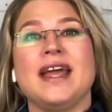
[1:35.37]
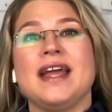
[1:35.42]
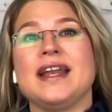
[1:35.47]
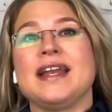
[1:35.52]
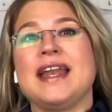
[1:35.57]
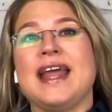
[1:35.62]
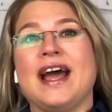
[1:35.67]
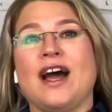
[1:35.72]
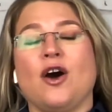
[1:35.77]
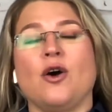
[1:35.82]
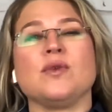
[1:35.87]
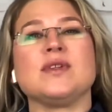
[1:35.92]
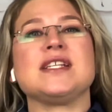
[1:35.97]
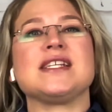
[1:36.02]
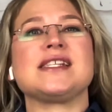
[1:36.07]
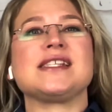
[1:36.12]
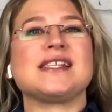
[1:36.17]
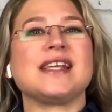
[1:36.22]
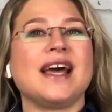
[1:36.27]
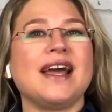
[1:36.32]
Now,
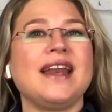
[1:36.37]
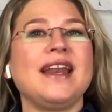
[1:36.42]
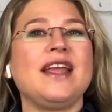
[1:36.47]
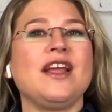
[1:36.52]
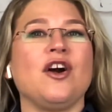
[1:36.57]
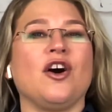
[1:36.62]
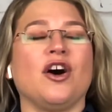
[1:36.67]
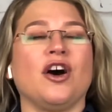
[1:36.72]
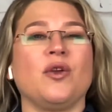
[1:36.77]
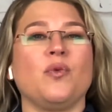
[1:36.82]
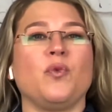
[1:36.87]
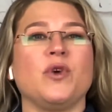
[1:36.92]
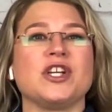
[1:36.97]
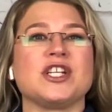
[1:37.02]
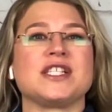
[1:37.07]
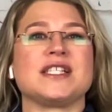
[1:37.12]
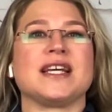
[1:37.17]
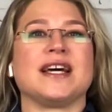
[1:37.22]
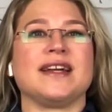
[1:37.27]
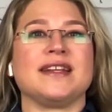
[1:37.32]
deciding on which
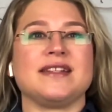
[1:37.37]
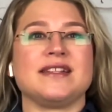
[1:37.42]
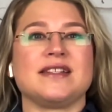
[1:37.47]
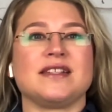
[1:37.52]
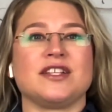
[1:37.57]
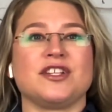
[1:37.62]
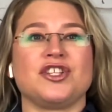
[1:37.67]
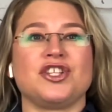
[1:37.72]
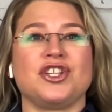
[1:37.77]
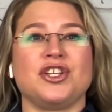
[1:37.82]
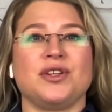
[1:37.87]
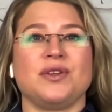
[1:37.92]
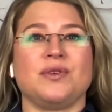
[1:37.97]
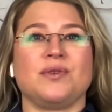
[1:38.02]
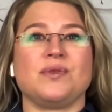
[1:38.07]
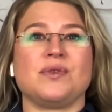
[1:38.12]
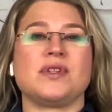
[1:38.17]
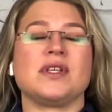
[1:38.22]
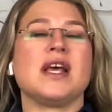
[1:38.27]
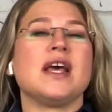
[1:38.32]
signs to
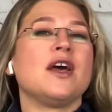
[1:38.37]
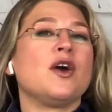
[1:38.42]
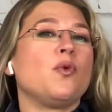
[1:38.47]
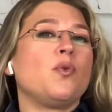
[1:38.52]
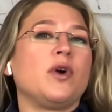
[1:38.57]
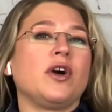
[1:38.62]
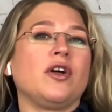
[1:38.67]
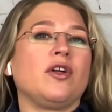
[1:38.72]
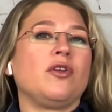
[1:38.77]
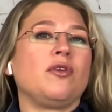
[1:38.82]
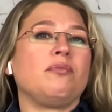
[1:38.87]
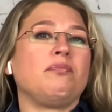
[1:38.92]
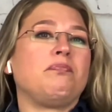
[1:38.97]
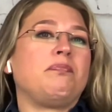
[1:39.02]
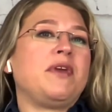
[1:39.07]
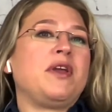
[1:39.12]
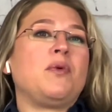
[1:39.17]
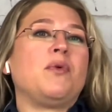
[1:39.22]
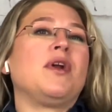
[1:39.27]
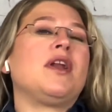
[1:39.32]
choose will
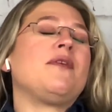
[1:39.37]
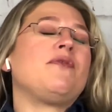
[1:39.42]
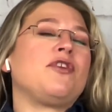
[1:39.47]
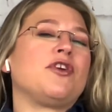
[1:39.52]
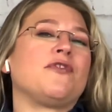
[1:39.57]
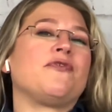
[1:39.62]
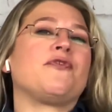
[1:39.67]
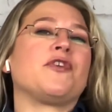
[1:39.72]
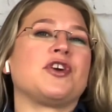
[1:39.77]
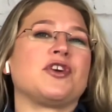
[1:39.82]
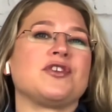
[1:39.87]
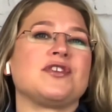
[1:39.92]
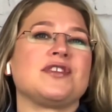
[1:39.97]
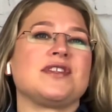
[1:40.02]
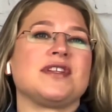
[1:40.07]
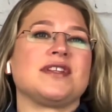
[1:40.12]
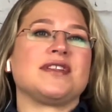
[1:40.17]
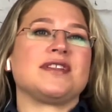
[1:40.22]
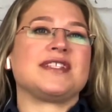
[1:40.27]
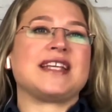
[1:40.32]
be one of your
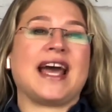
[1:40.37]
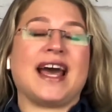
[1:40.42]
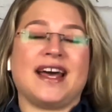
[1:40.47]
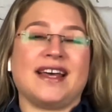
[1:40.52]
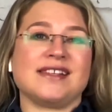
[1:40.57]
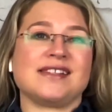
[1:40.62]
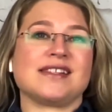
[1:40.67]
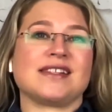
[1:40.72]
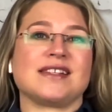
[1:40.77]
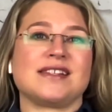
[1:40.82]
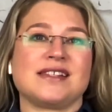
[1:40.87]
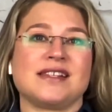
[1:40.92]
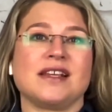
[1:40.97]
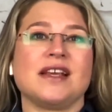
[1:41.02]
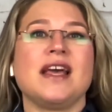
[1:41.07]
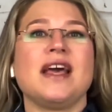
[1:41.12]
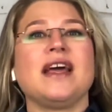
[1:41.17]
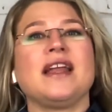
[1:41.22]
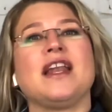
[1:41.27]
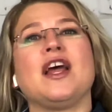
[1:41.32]
first tasks.
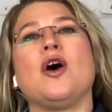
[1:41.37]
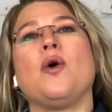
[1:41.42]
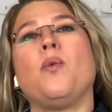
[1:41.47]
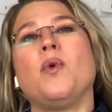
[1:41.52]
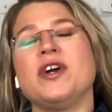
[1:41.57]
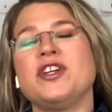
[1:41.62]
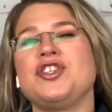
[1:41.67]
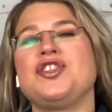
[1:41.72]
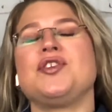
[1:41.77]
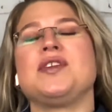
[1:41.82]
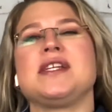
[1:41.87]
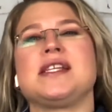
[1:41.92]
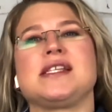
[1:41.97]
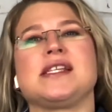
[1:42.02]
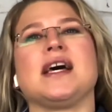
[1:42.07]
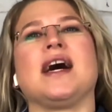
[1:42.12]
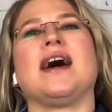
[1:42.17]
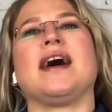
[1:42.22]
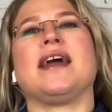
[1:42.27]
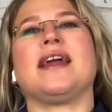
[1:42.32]
Now, once you
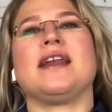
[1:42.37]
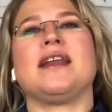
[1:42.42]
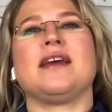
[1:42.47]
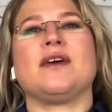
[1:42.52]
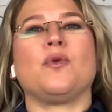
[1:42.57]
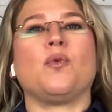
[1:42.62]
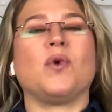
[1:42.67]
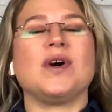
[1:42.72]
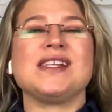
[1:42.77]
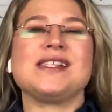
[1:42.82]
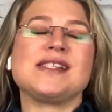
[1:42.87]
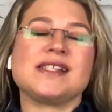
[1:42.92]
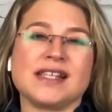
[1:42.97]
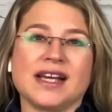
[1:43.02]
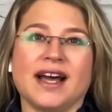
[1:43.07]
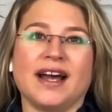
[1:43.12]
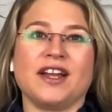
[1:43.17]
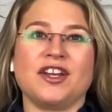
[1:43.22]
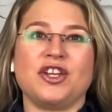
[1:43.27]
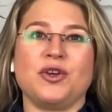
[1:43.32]
decide what
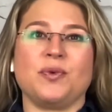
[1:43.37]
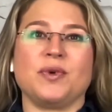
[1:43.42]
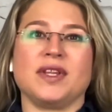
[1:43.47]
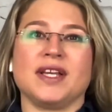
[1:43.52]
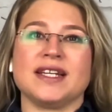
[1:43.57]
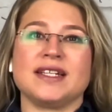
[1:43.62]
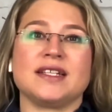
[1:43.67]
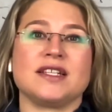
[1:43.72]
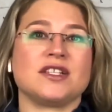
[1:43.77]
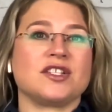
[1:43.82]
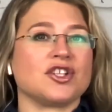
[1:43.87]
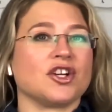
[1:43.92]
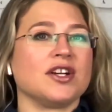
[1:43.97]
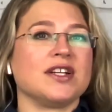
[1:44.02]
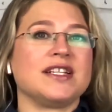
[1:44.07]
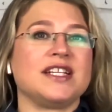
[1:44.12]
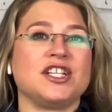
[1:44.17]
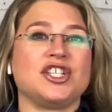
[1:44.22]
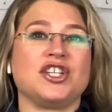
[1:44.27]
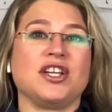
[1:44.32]
sign you would like to
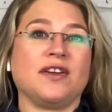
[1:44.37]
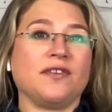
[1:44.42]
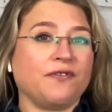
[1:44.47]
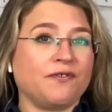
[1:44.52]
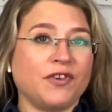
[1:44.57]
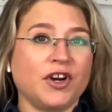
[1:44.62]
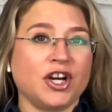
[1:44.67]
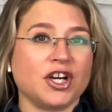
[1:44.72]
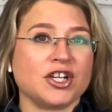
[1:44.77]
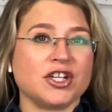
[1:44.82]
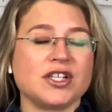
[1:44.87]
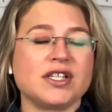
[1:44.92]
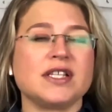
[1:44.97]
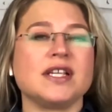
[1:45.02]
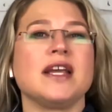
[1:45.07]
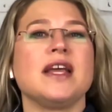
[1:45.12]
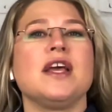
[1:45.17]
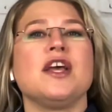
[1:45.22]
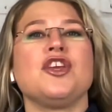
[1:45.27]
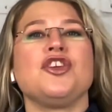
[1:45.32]
start teaching first,
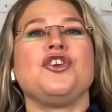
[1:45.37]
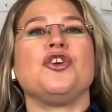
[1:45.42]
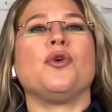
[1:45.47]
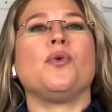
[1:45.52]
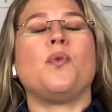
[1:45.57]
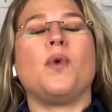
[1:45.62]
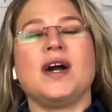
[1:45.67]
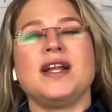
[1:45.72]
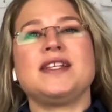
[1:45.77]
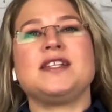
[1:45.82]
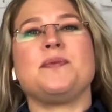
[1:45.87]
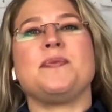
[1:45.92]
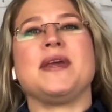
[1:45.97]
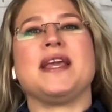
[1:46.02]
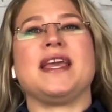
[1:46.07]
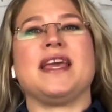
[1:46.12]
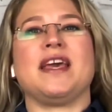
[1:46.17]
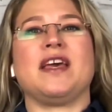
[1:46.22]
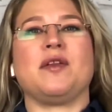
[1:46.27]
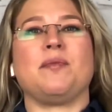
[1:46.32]
you'll want to
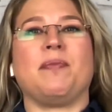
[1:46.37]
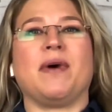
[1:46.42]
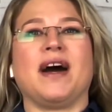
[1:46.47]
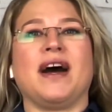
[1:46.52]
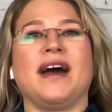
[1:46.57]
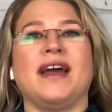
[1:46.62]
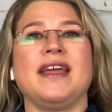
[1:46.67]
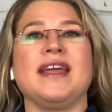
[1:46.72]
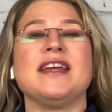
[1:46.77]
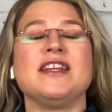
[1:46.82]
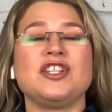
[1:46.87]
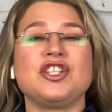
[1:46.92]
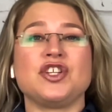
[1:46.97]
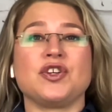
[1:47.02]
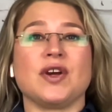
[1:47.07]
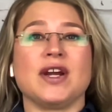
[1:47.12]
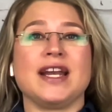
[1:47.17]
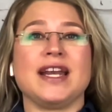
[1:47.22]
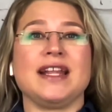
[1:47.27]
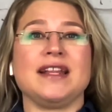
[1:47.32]
begin by
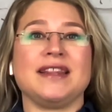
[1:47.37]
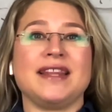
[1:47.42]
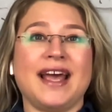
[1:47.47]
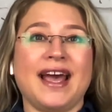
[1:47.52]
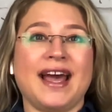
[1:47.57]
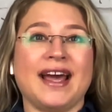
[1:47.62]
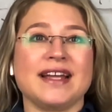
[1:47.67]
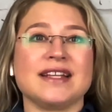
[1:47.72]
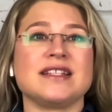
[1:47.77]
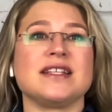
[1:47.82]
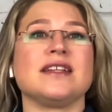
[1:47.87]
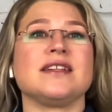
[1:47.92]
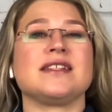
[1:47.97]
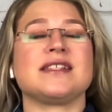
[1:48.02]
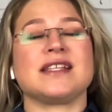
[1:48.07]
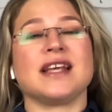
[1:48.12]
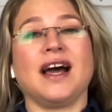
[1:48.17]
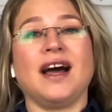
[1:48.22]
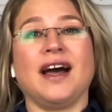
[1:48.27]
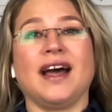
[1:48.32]
integrating that
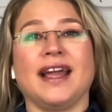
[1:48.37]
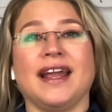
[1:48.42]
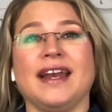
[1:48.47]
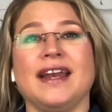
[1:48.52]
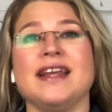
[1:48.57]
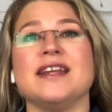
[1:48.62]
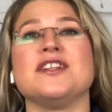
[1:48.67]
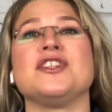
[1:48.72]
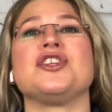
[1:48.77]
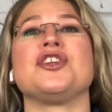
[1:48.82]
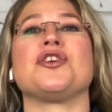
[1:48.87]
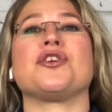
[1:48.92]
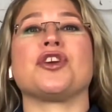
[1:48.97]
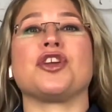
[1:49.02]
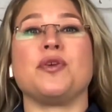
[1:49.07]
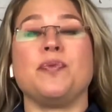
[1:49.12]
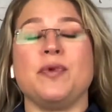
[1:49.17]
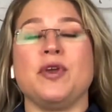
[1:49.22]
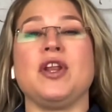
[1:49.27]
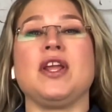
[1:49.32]
sign into your
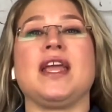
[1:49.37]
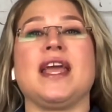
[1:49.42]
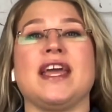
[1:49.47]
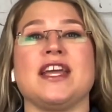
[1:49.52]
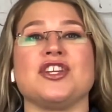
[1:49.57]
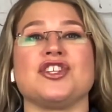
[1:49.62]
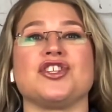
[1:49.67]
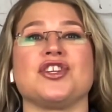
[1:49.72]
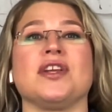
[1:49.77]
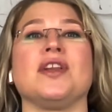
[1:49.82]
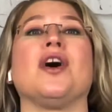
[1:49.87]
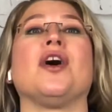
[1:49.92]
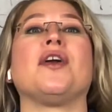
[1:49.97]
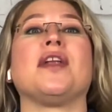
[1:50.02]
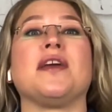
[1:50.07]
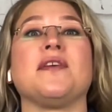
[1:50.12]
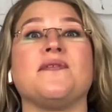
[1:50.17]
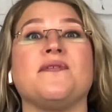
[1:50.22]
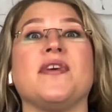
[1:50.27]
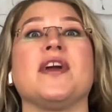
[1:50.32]
communication on
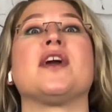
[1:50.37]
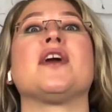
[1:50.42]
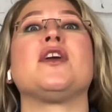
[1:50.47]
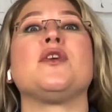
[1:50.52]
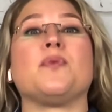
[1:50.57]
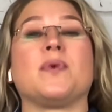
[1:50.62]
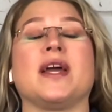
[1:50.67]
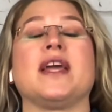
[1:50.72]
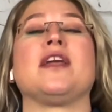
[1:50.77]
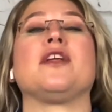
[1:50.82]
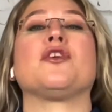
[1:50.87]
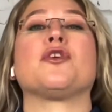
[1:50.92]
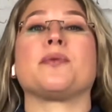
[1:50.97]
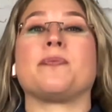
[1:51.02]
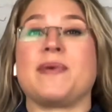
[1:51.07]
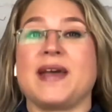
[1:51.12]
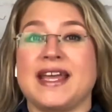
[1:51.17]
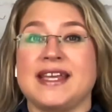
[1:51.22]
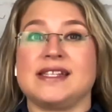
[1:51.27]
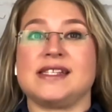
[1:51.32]
a very regular
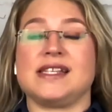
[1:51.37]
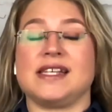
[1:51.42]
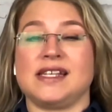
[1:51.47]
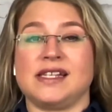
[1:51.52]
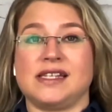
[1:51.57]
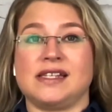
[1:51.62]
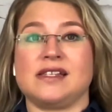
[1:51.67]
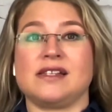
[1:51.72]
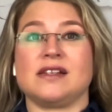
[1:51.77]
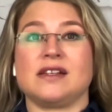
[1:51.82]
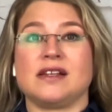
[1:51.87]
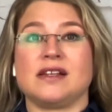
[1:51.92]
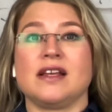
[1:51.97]
basis.